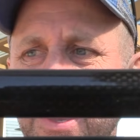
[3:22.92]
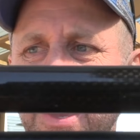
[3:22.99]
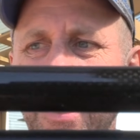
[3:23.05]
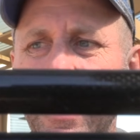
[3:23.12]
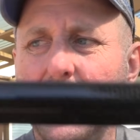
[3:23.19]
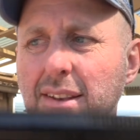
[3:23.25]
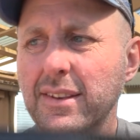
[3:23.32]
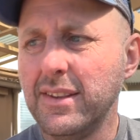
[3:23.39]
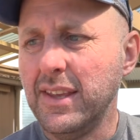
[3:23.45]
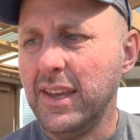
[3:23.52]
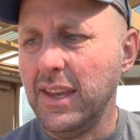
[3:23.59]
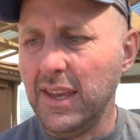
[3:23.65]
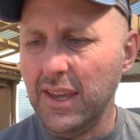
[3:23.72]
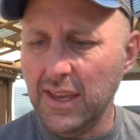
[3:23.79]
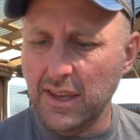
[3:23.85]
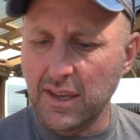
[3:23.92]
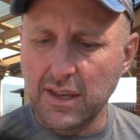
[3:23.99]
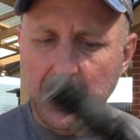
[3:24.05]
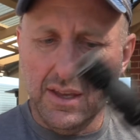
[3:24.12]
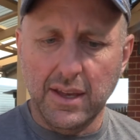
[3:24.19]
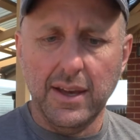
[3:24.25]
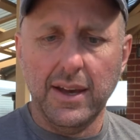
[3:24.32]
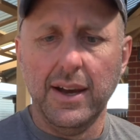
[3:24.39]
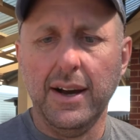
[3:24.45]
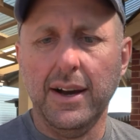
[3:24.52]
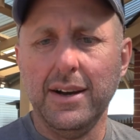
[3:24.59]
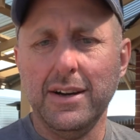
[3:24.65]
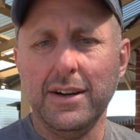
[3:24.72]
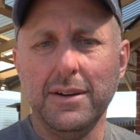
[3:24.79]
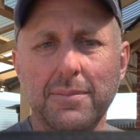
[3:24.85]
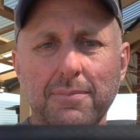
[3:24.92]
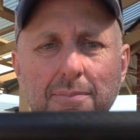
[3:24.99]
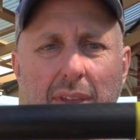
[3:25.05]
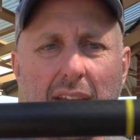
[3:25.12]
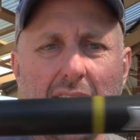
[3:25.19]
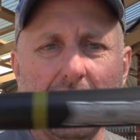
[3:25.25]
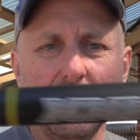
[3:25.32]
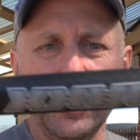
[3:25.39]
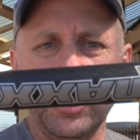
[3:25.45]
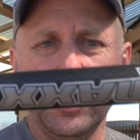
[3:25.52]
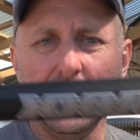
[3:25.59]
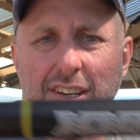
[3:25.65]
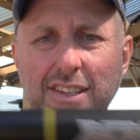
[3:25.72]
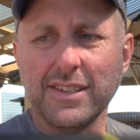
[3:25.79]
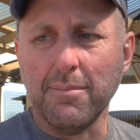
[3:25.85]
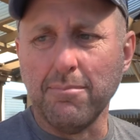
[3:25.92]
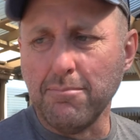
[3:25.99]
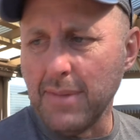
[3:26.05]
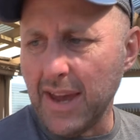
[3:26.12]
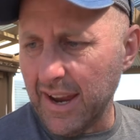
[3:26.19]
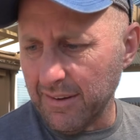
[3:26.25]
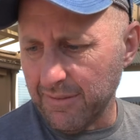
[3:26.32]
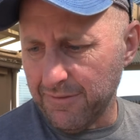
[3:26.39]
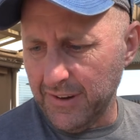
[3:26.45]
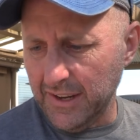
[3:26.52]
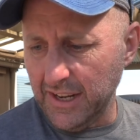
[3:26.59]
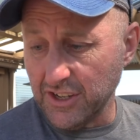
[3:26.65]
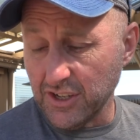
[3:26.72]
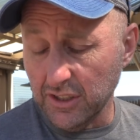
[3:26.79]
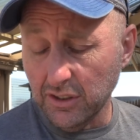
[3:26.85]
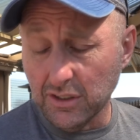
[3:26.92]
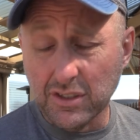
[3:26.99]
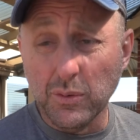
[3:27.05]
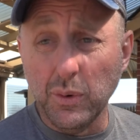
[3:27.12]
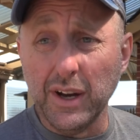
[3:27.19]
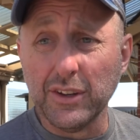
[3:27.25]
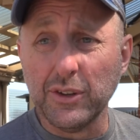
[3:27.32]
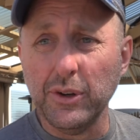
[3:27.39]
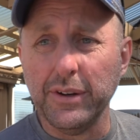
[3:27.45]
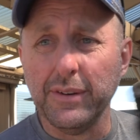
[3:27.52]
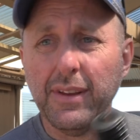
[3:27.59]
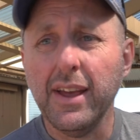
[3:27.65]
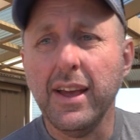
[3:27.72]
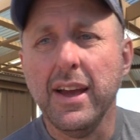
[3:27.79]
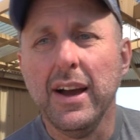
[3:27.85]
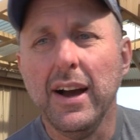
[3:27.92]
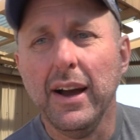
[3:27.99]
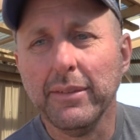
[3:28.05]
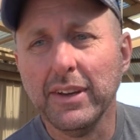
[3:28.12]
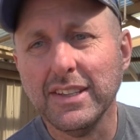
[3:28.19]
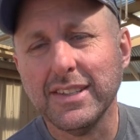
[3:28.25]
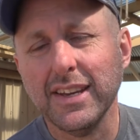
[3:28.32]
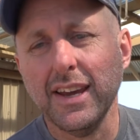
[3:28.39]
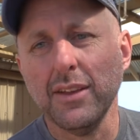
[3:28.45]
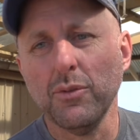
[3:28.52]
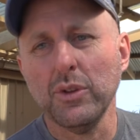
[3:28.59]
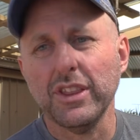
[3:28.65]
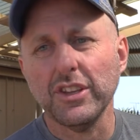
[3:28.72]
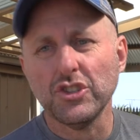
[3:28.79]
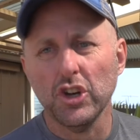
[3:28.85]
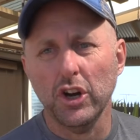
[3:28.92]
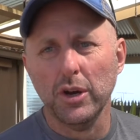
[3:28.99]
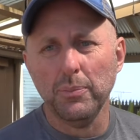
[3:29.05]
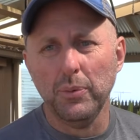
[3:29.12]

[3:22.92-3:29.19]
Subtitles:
and the Avalon is a matte finish. It looks quite good. I'm going to say with the toe